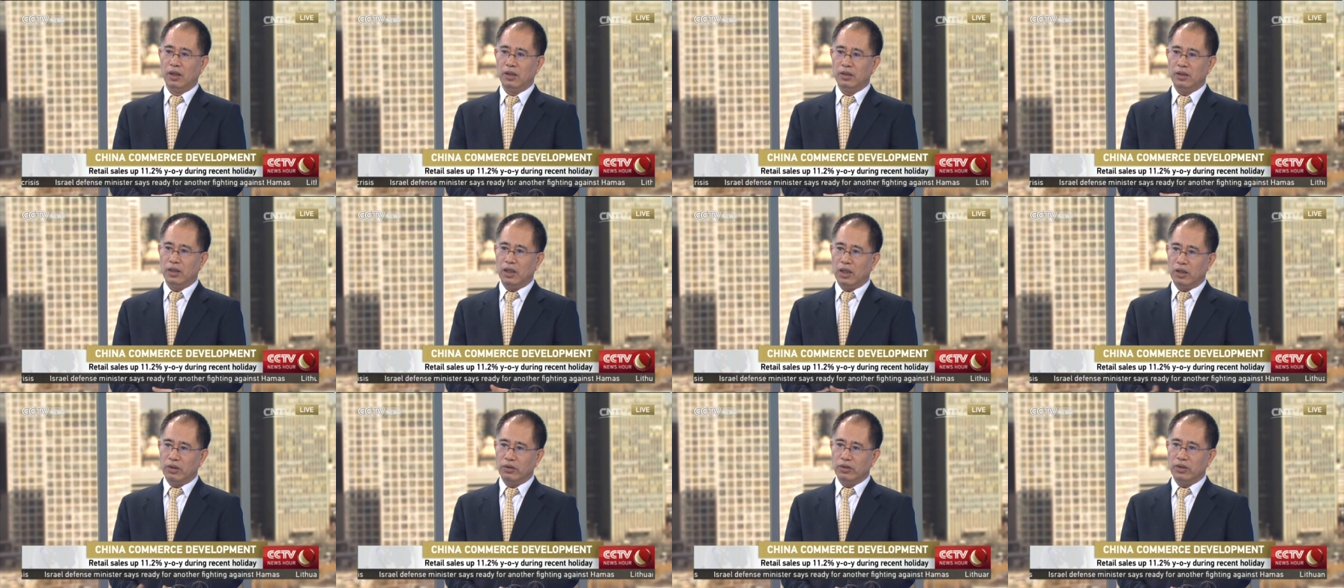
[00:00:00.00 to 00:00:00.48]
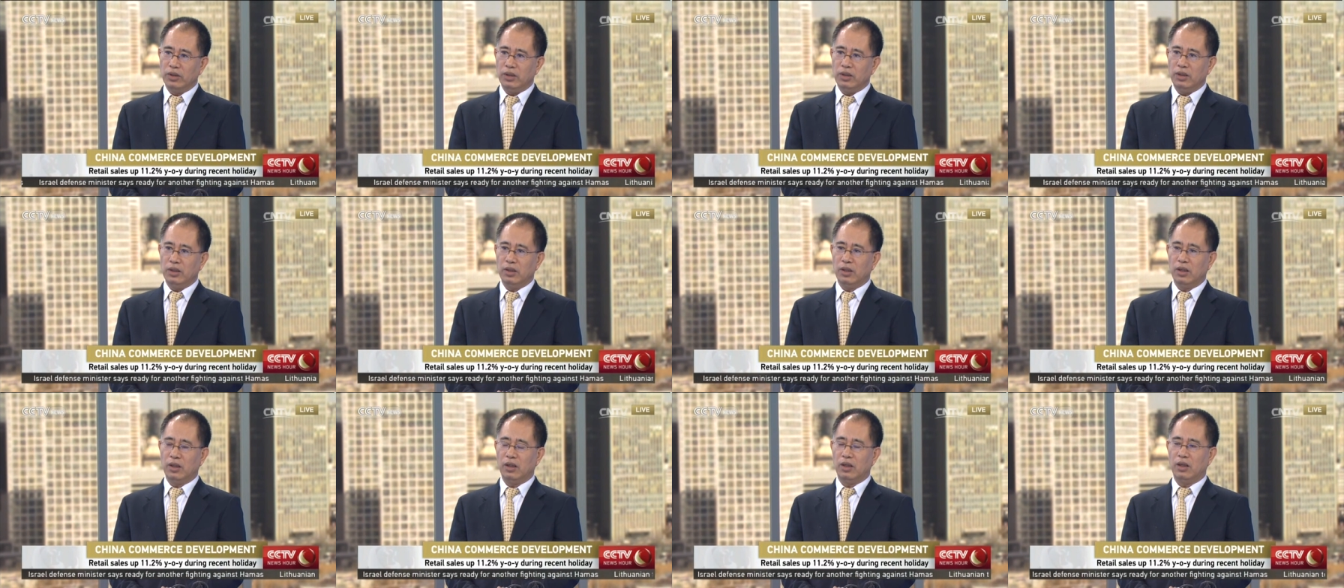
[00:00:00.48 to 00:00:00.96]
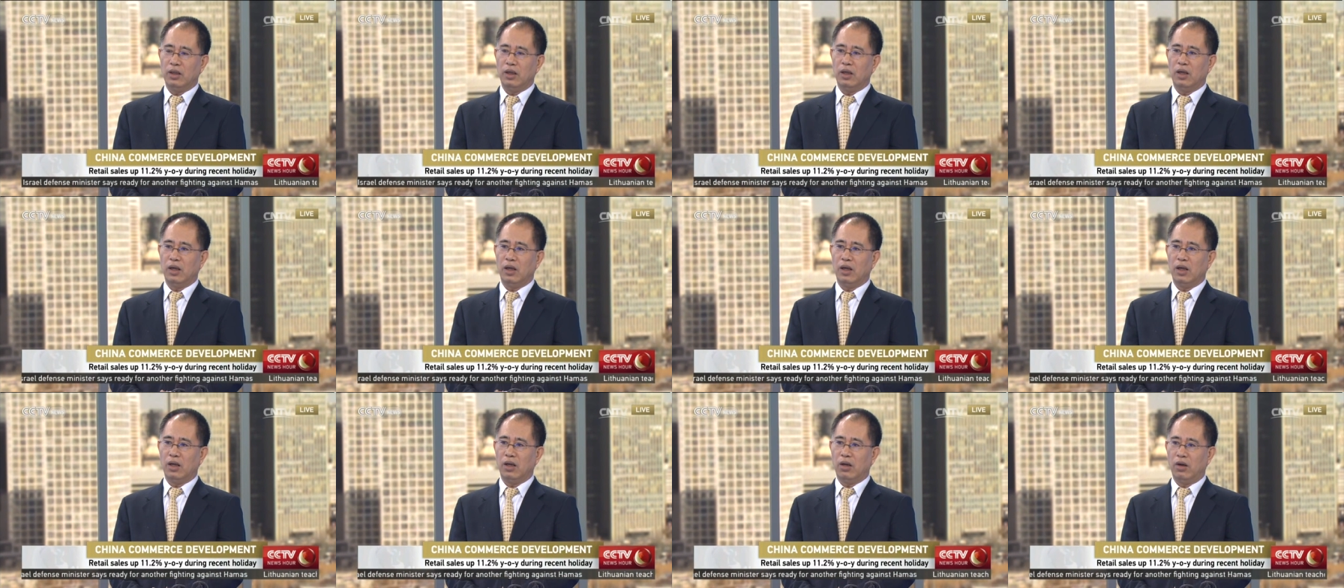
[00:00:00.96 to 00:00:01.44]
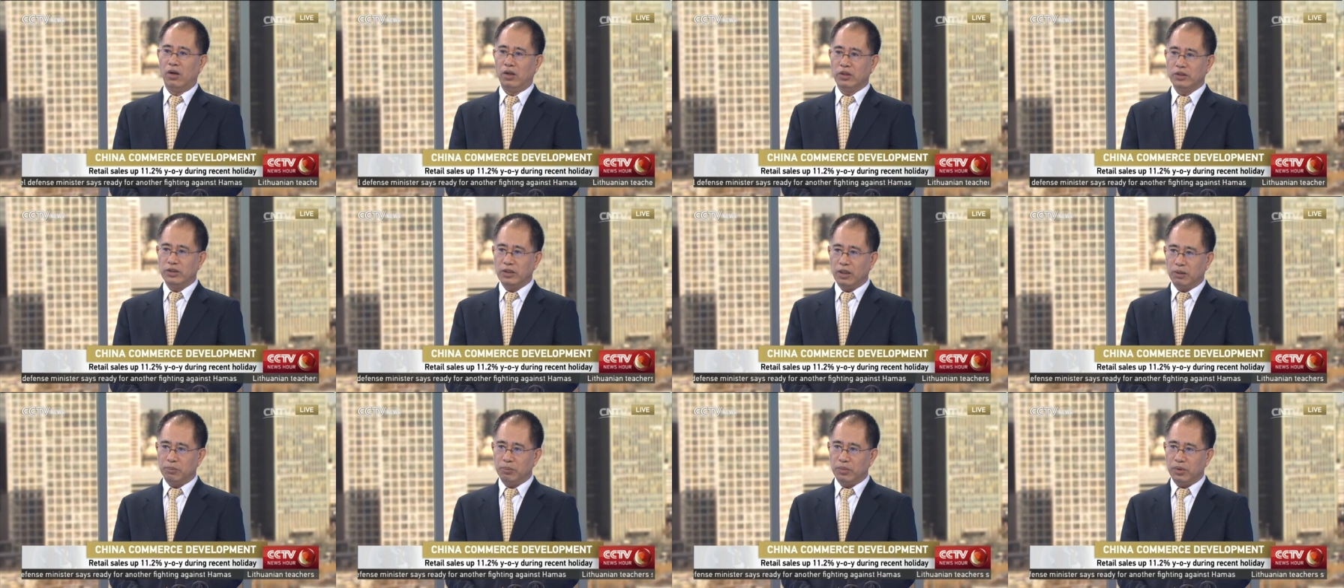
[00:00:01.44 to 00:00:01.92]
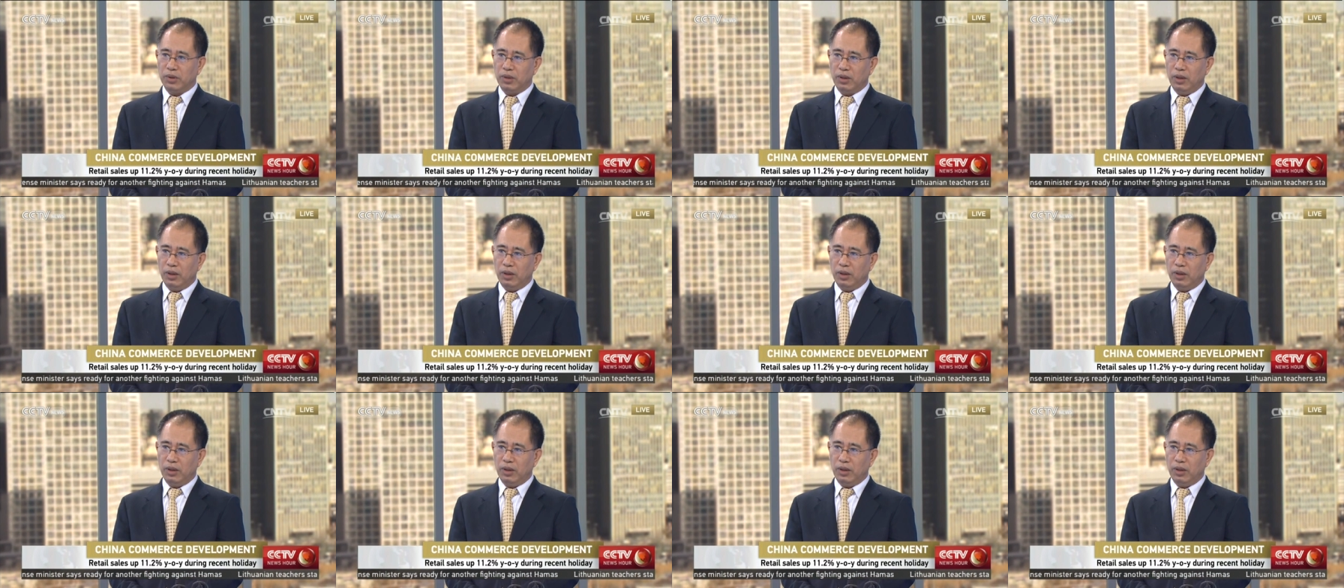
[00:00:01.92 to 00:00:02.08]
now the RCEP